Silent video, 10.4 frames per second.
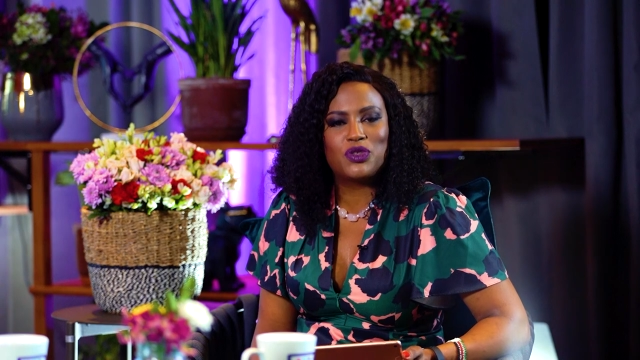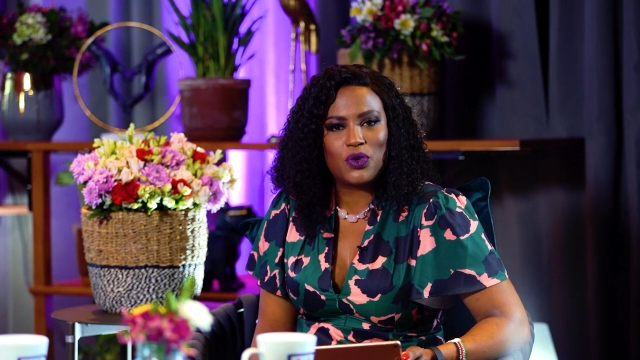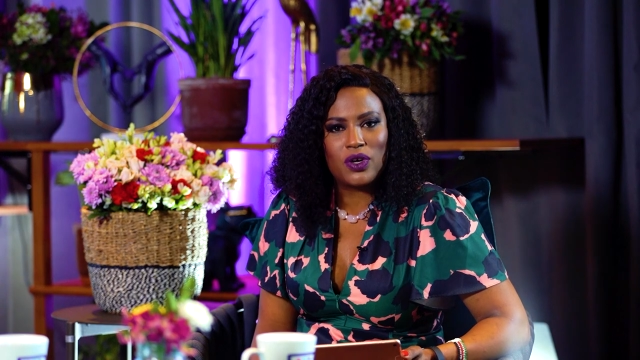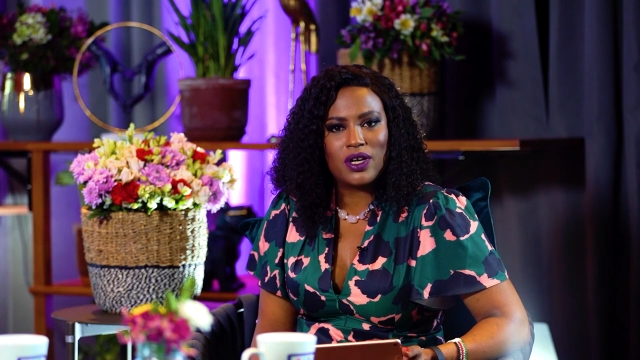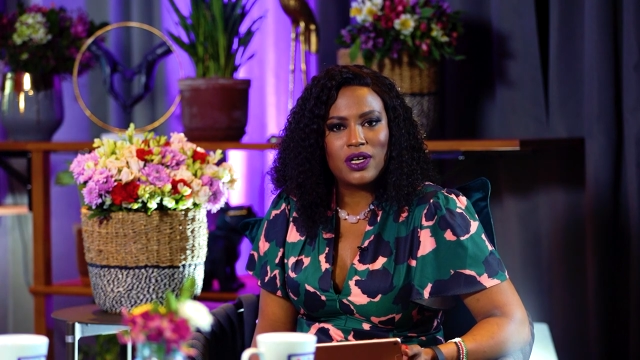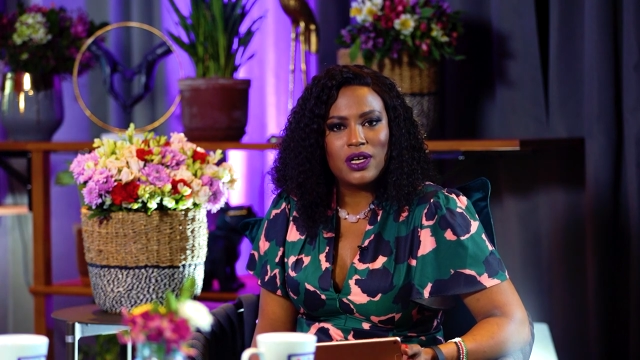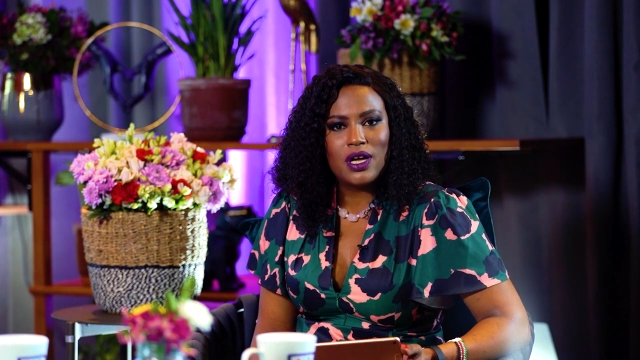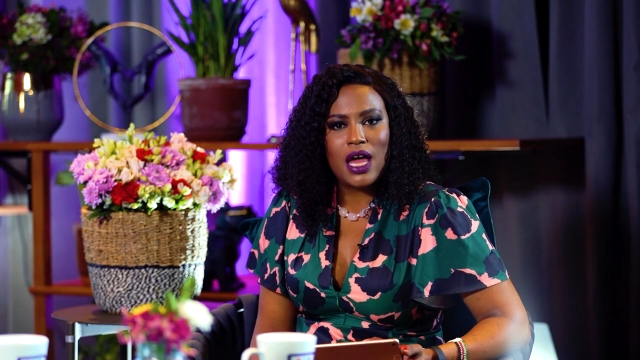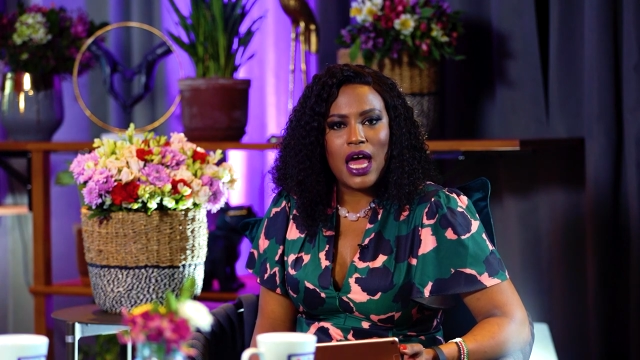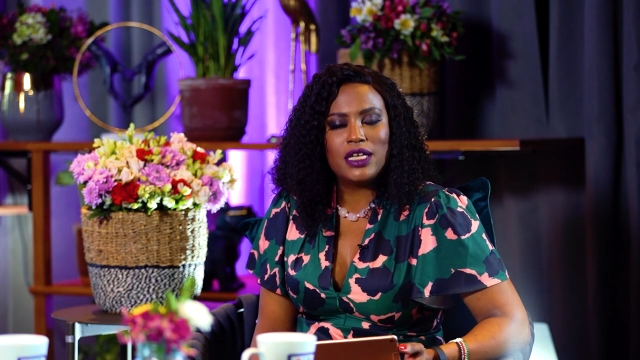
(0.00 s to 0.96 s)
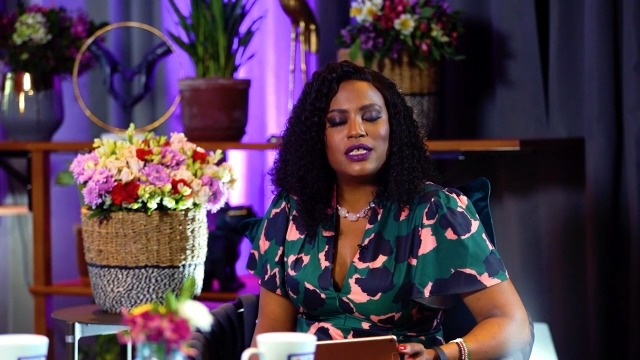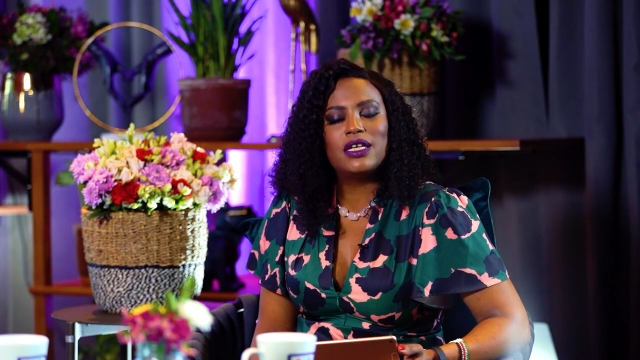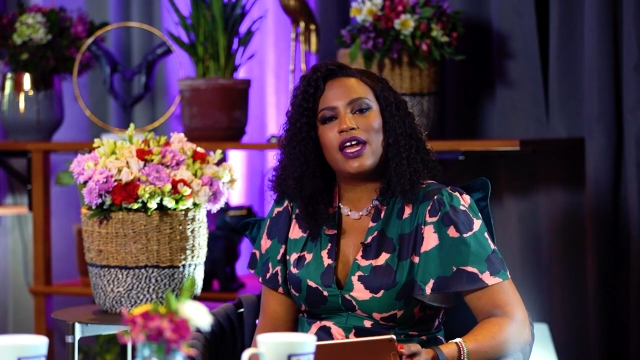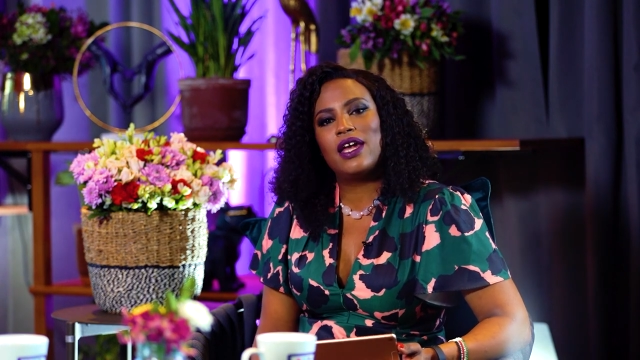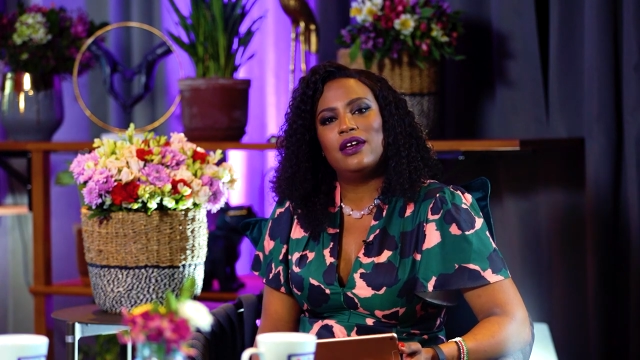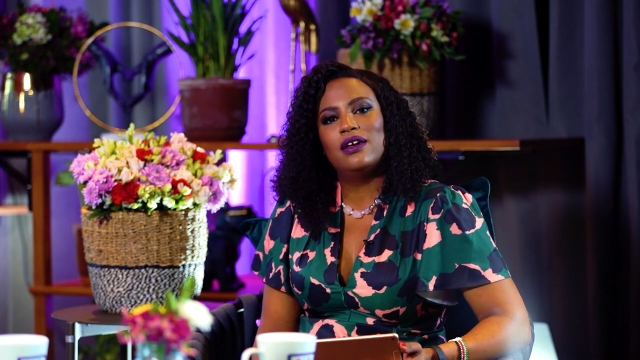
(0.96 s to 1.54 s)
Talk. And
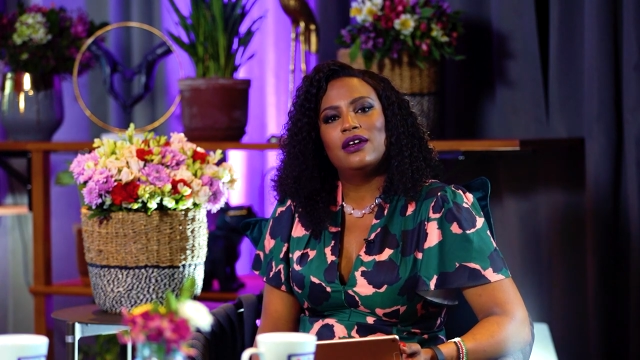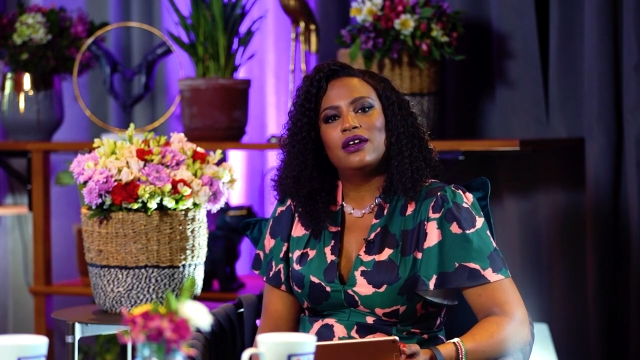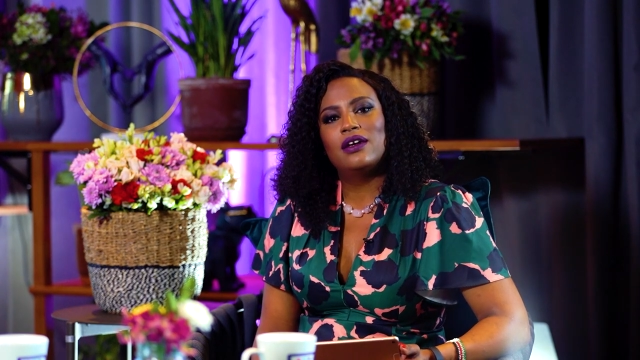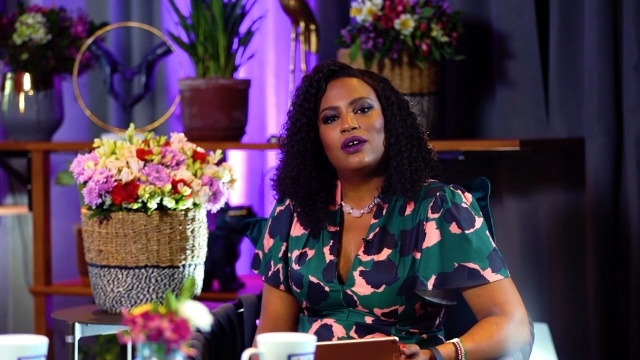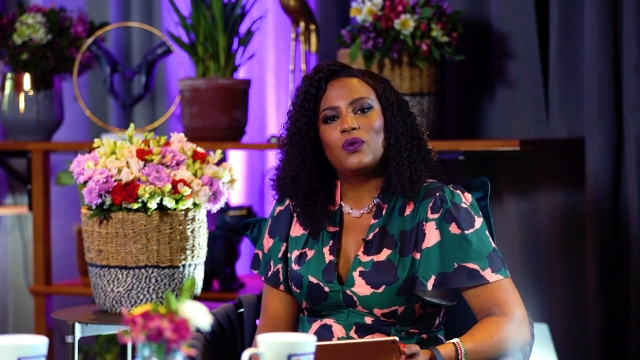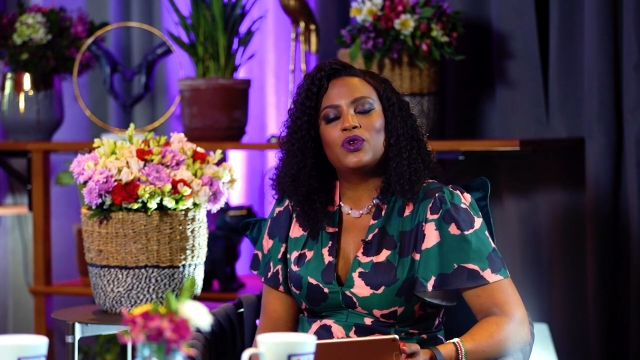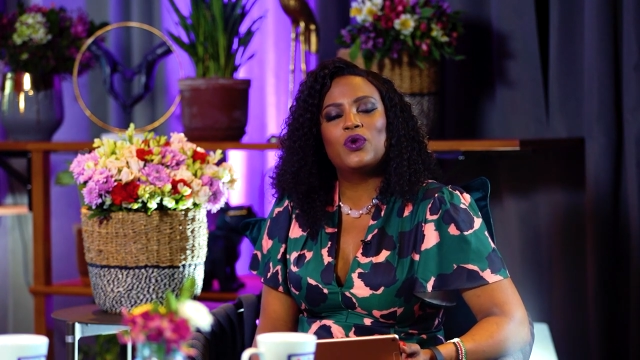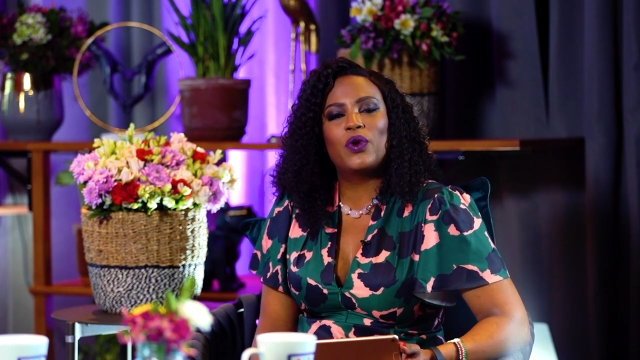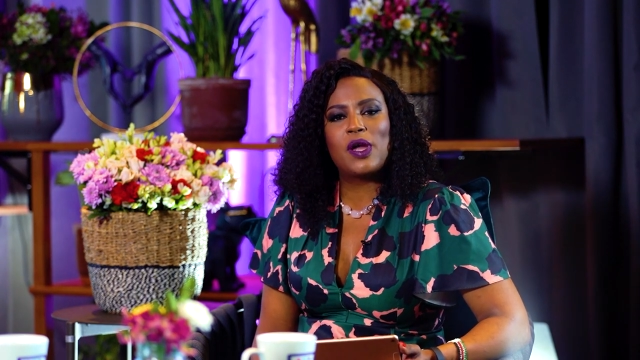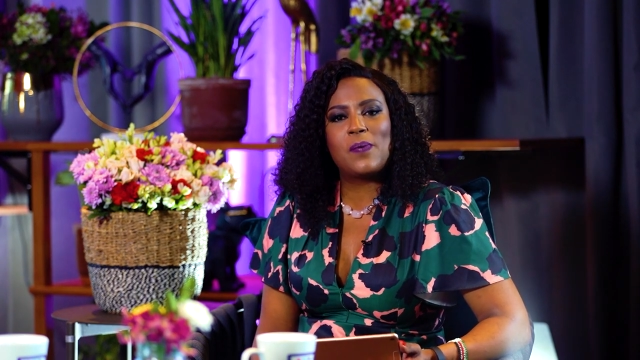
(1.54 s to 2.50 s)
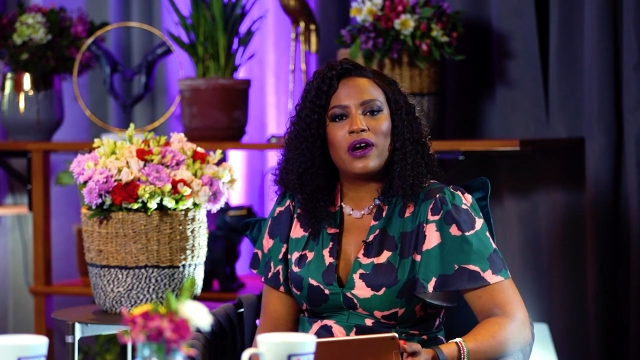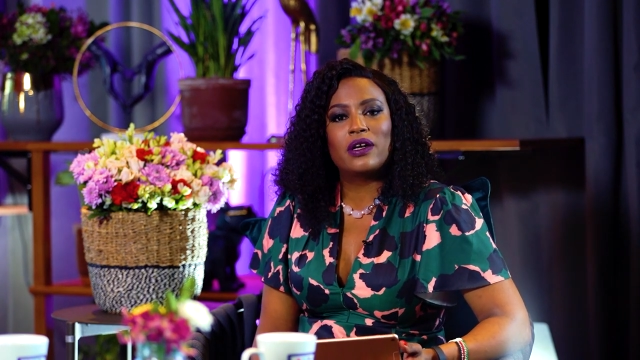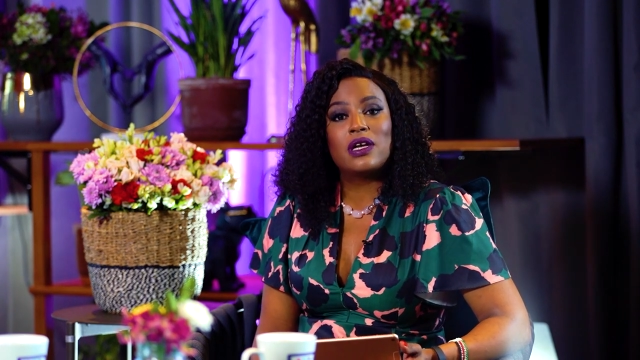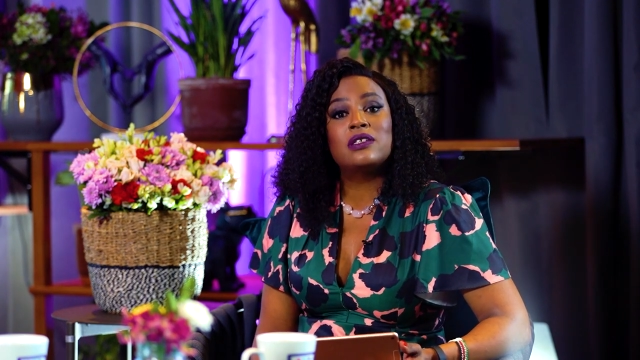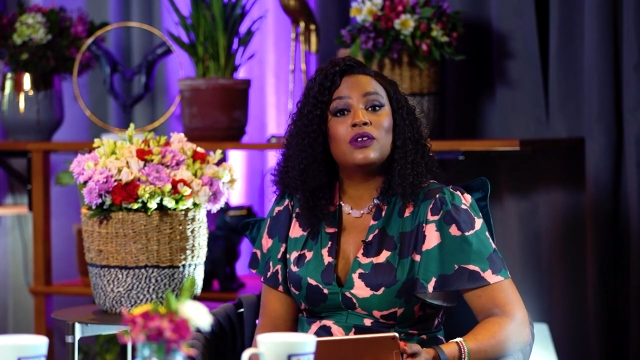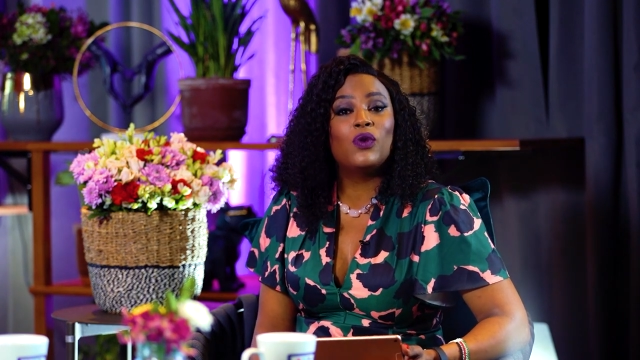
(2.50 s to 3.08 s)
today, we're talking about,
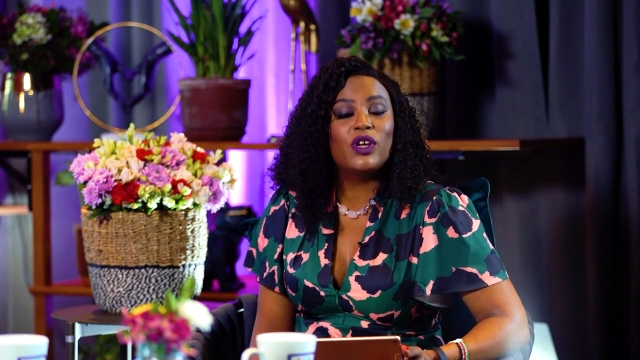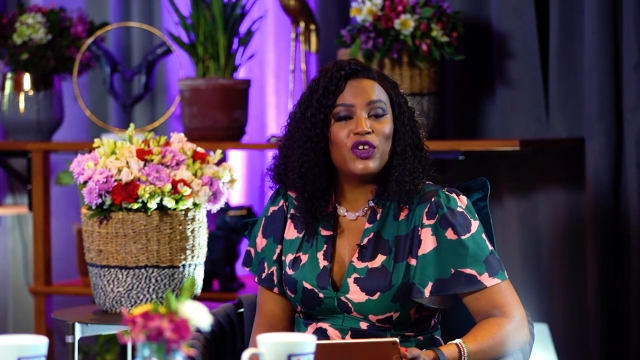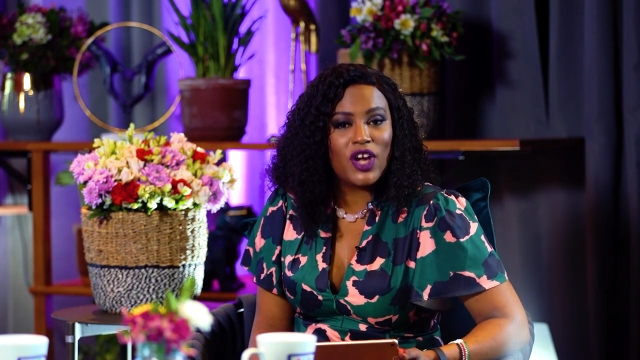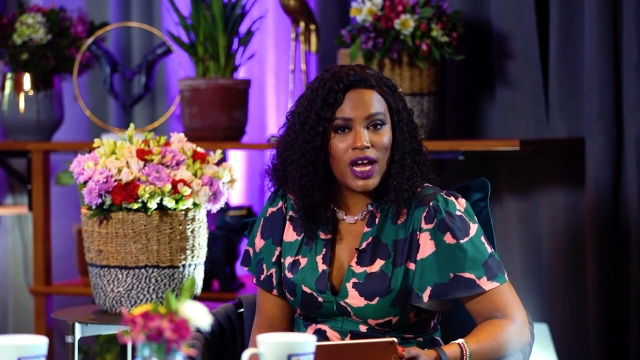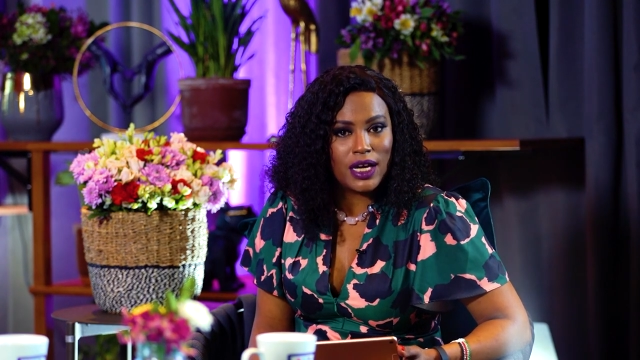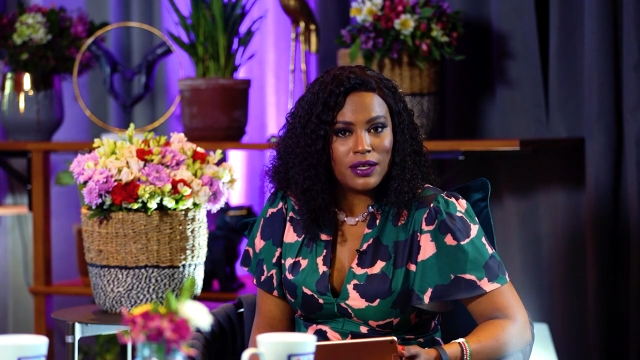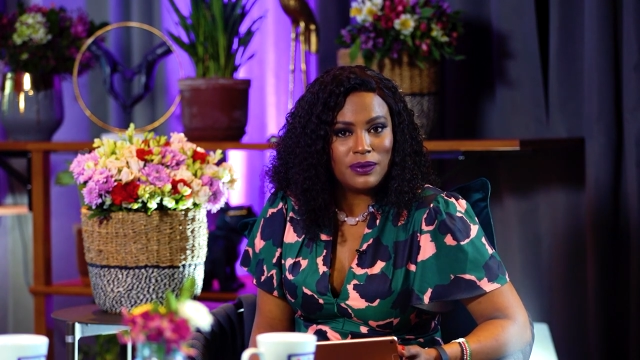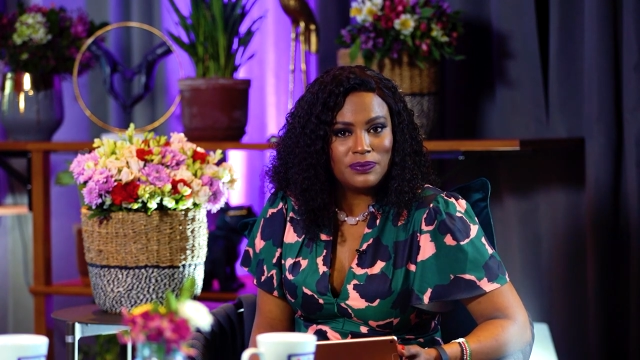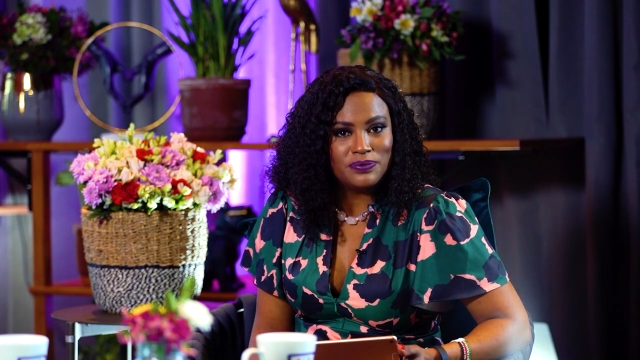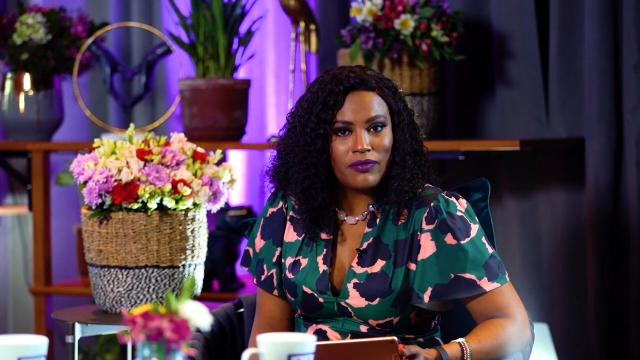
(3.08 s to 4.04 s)
is it all in your head?